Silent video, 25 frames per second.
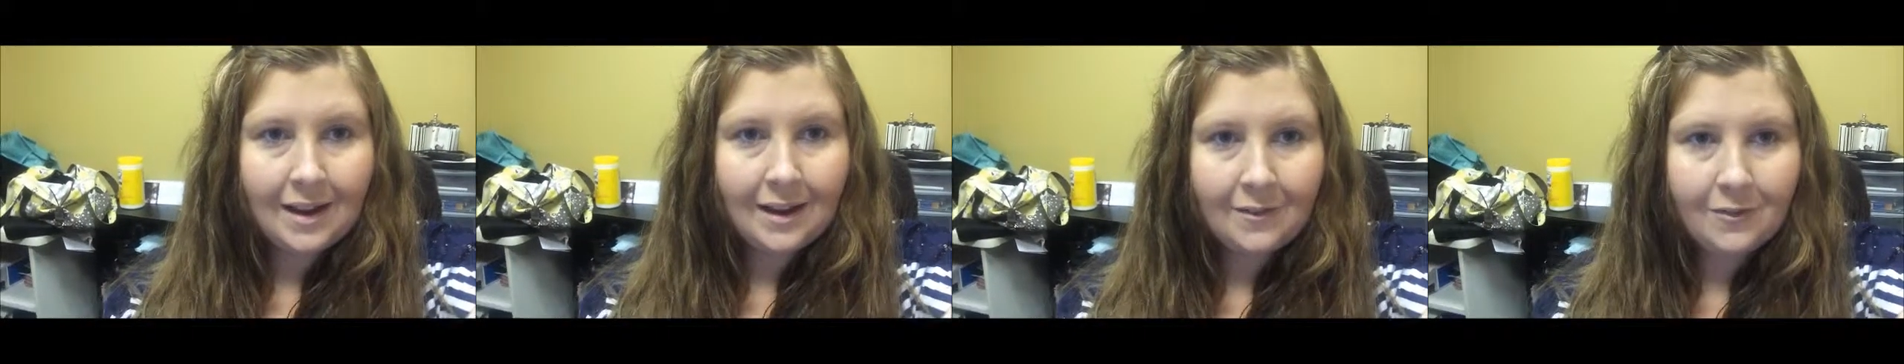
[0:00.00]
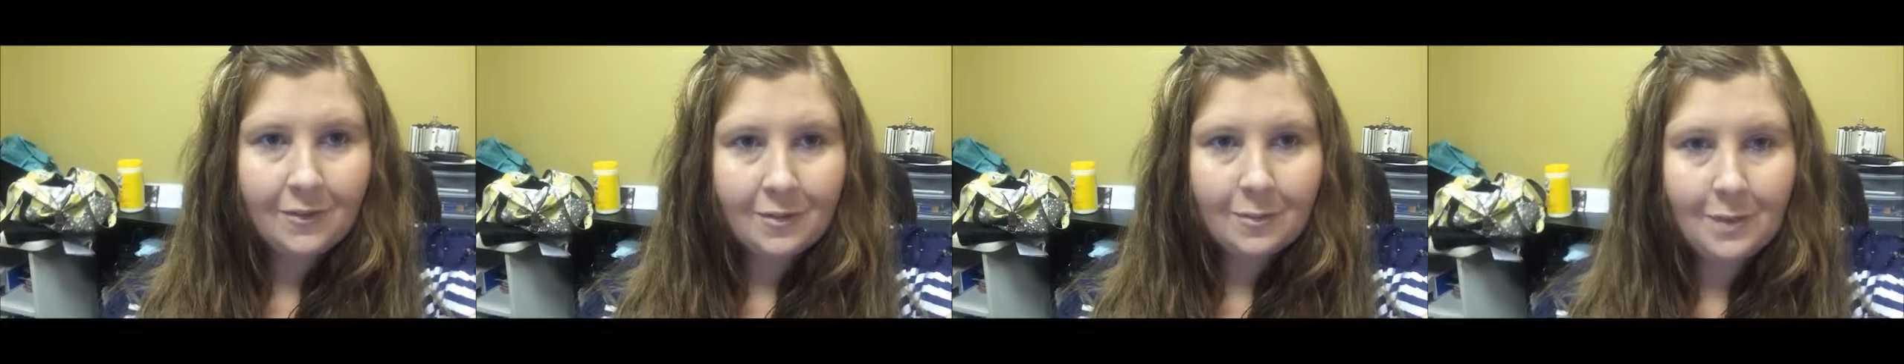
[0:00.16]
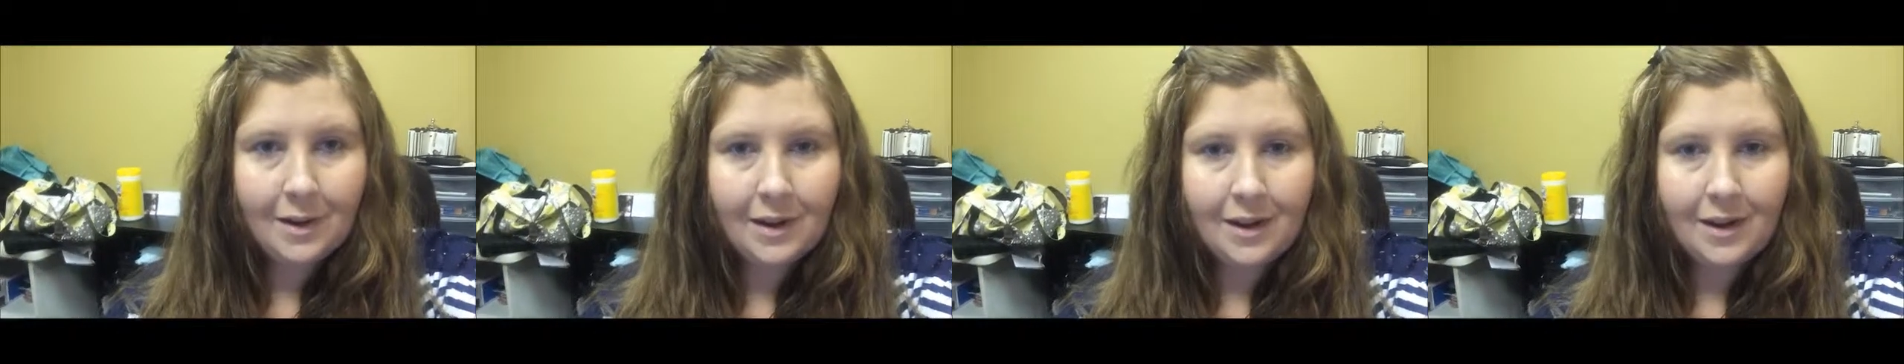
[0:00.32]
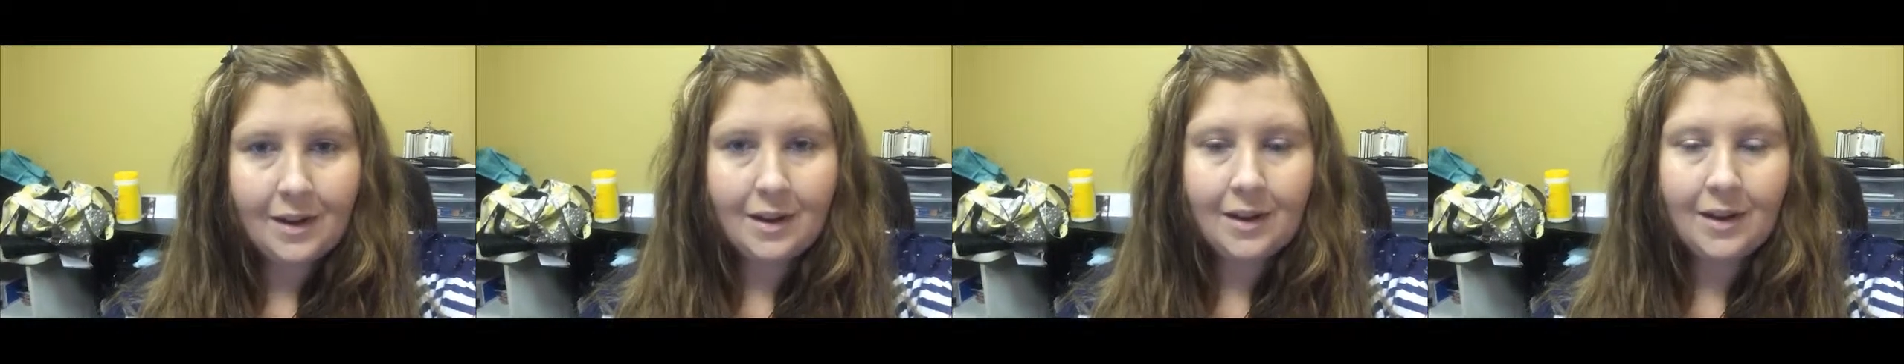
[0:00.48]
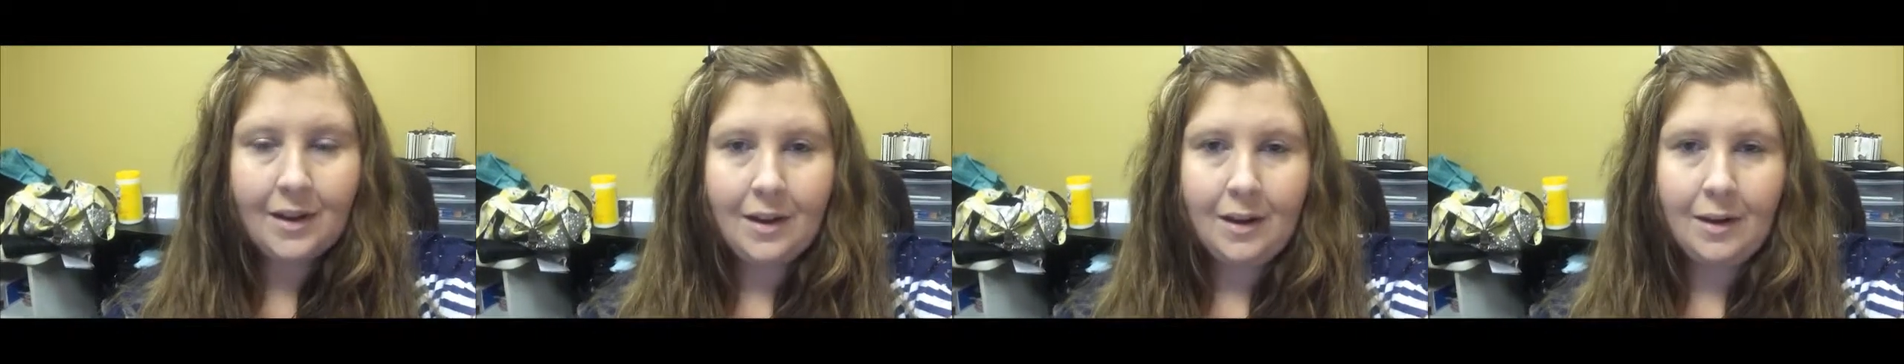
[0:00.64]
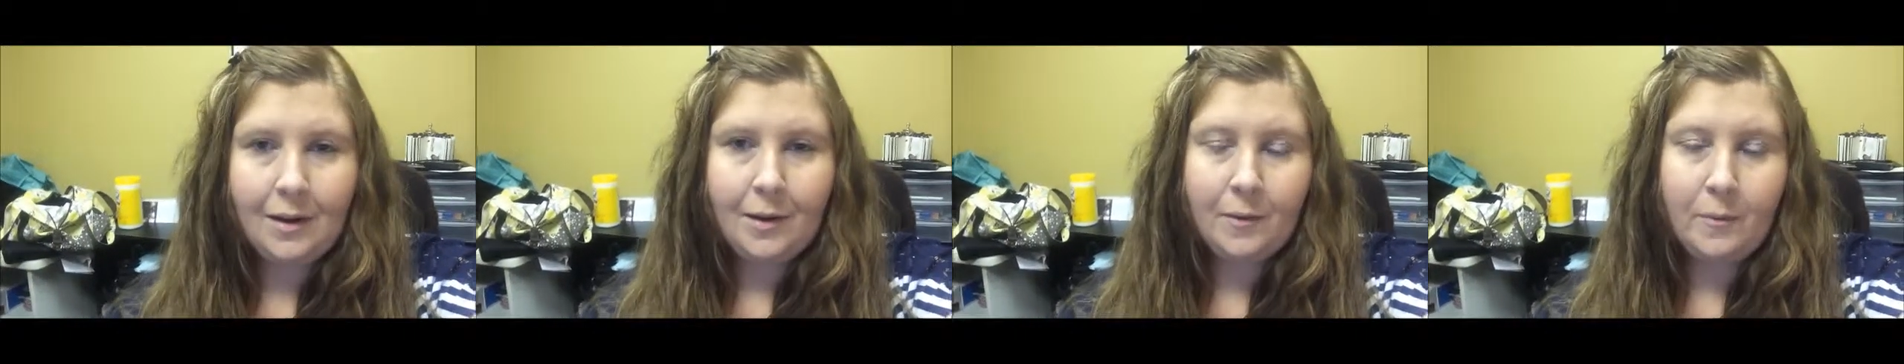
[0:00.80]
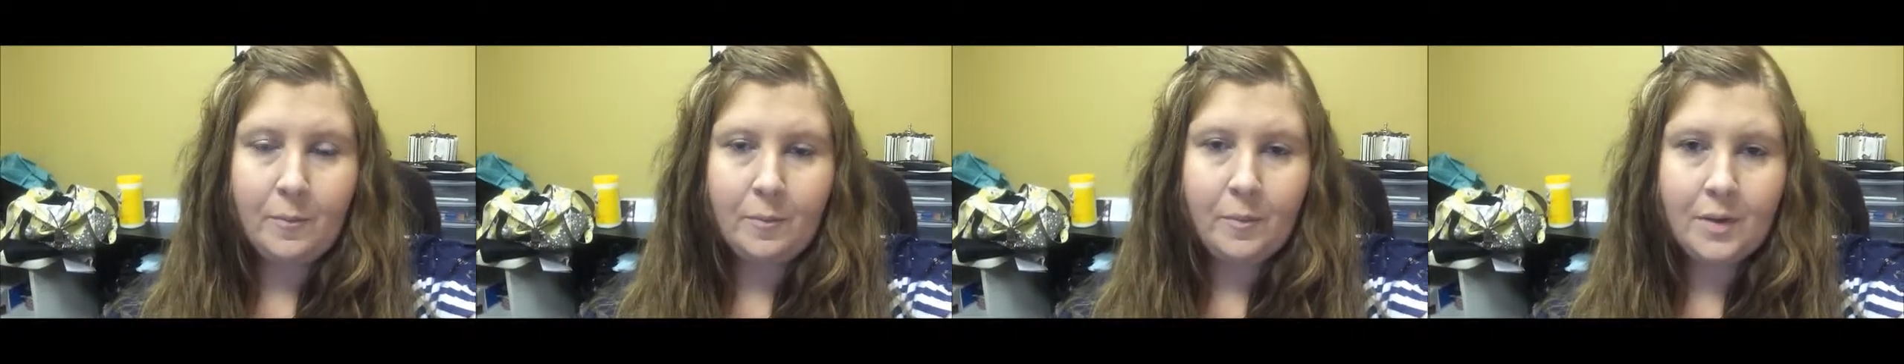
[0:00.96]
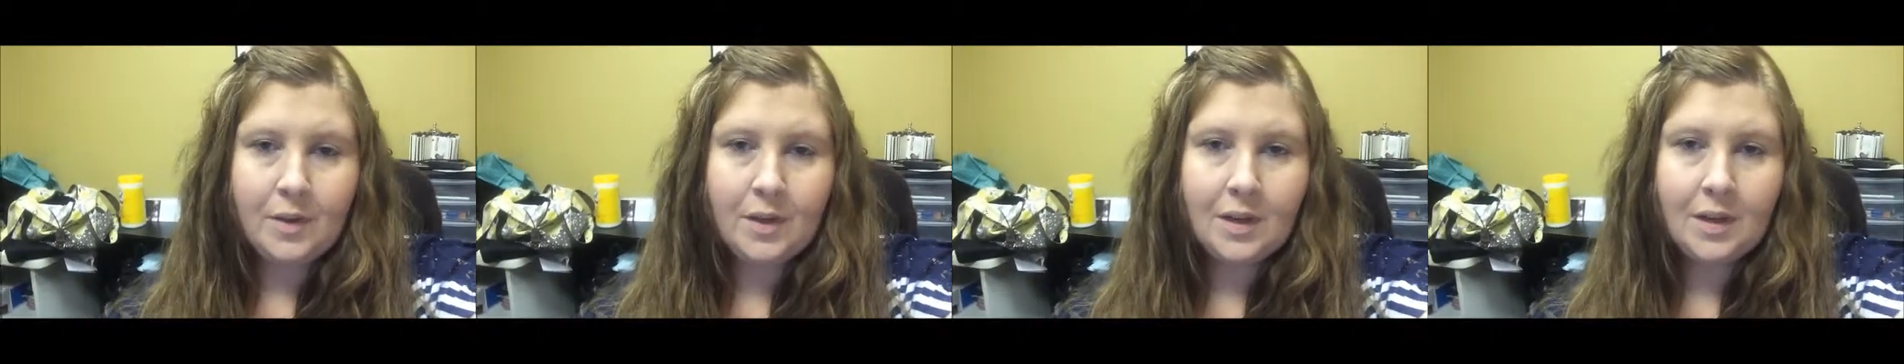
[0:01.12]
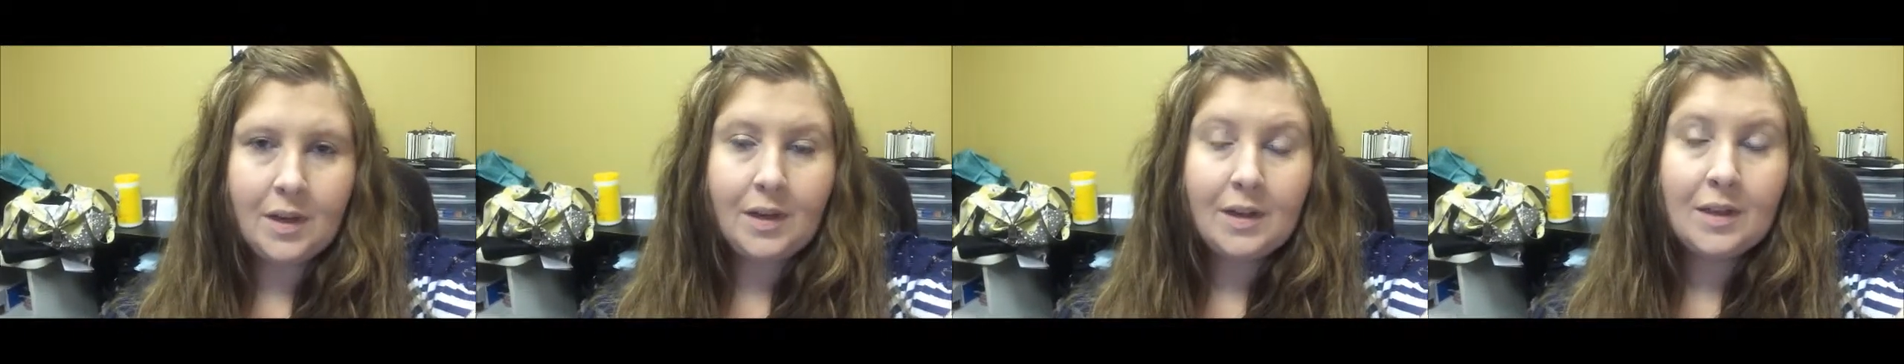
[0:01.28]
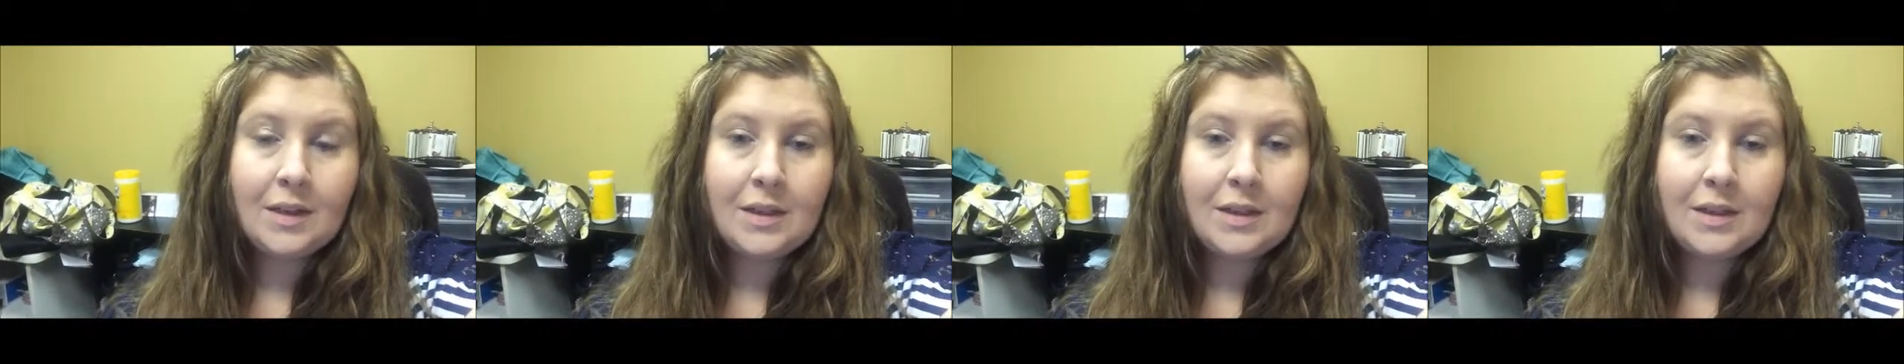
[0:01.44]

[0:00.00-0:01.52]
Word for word: Hi everybody, um,